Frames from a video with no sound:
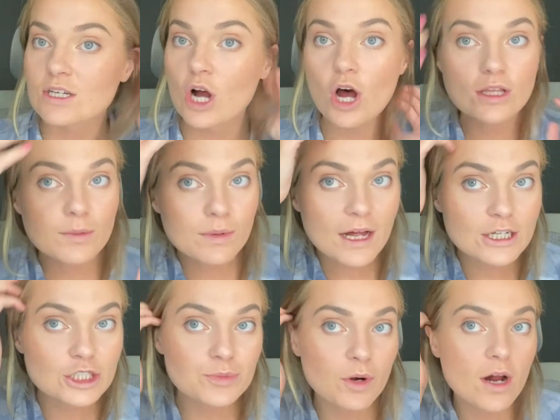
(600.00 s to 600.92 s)
called a
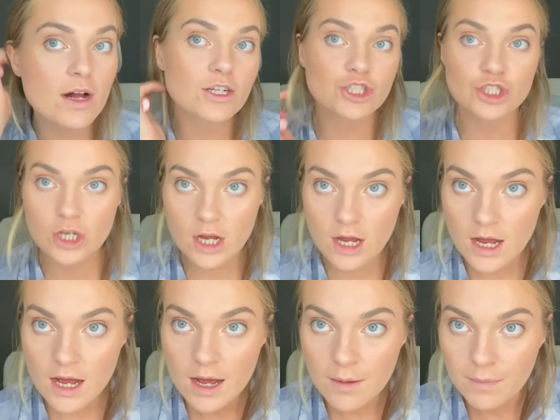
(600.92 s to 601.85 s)
blush brush,
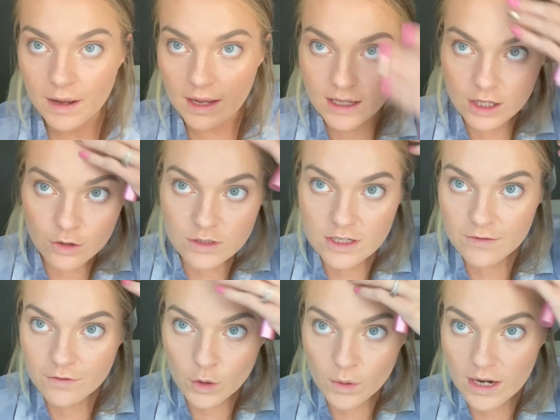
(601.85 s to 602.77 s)
but use it
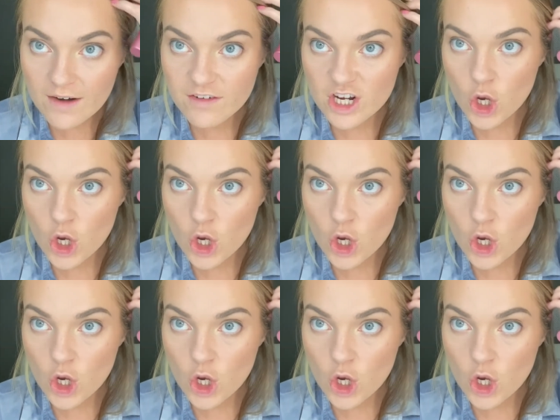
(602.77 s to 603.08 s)
for whatever you